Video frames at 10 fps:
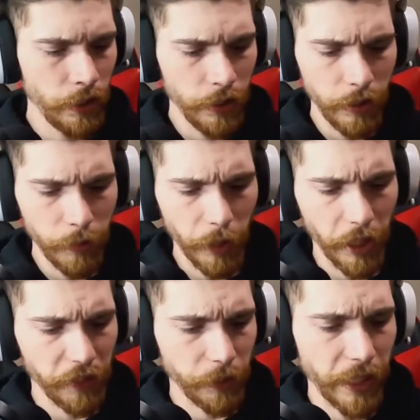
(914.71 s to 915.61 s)
Bought it off
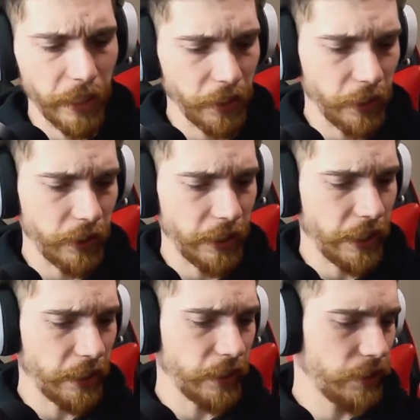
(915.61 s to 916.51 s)
some guy on the internet. Had to
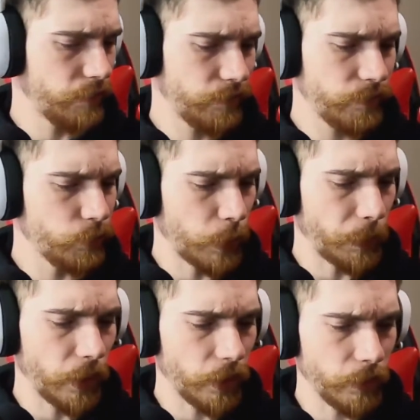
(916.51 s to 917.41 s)
rip
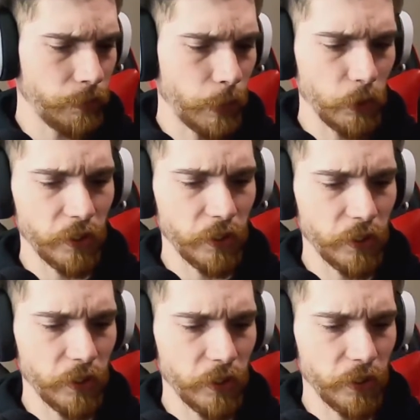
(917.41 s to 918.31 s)
all most of his
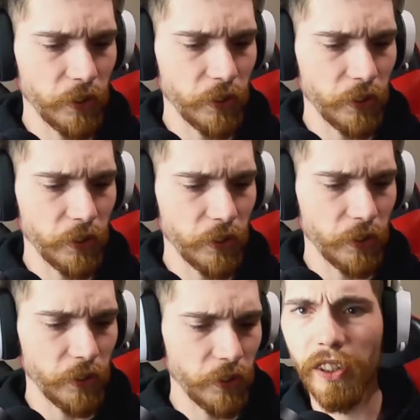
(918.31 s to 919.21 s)
stickers off. I left one of his
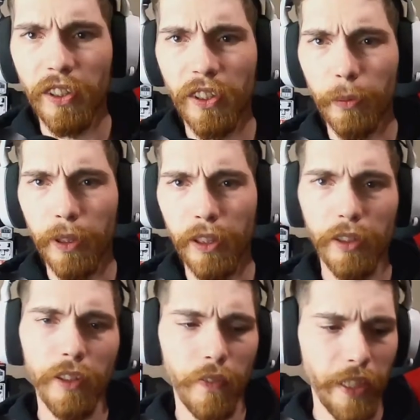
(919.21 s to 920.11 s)
stickers up here, the
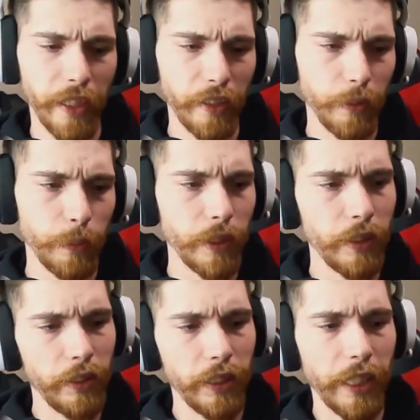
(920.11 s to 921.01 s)
Vans, but
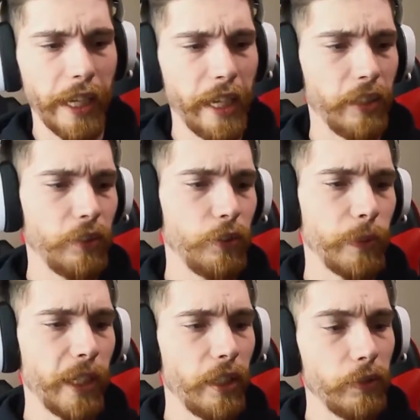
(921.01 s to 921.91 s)
I added two of my
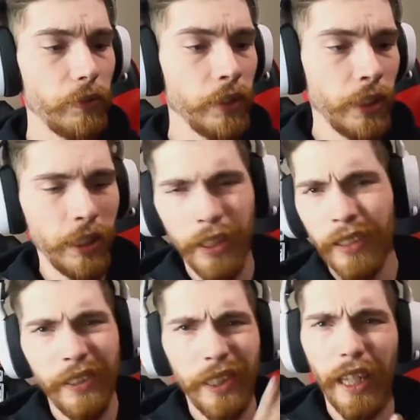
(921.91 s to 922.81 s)
own.
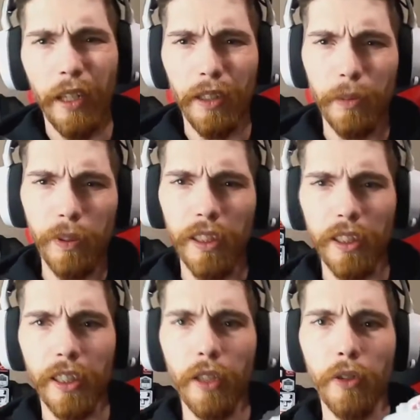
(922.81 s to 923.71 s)
He had it completely
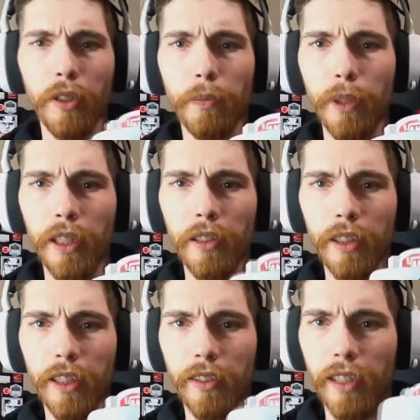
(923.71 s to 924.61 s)
coated, but like I
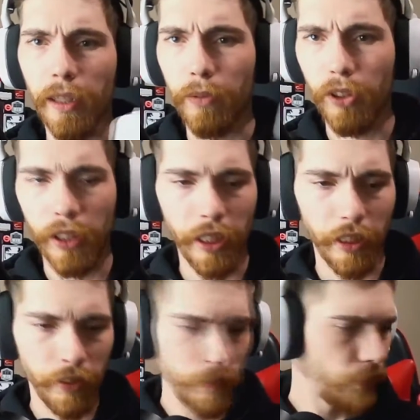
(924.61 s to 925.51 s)
said, I'm just kind of
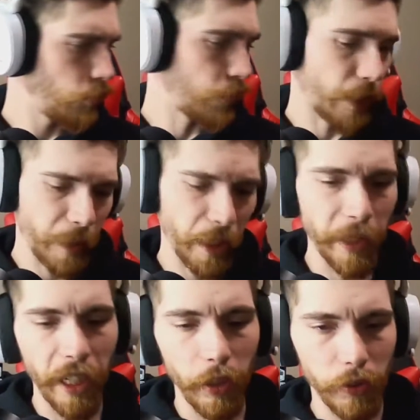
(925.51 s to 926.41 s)
trying to make it my
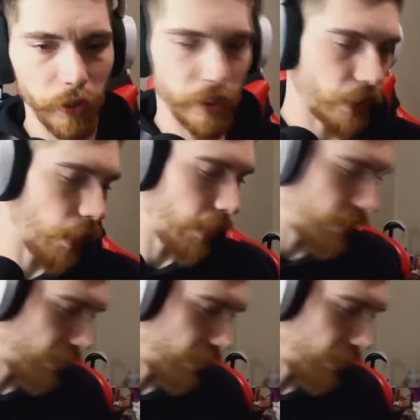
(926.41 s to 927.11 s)
own, so I took all his stuff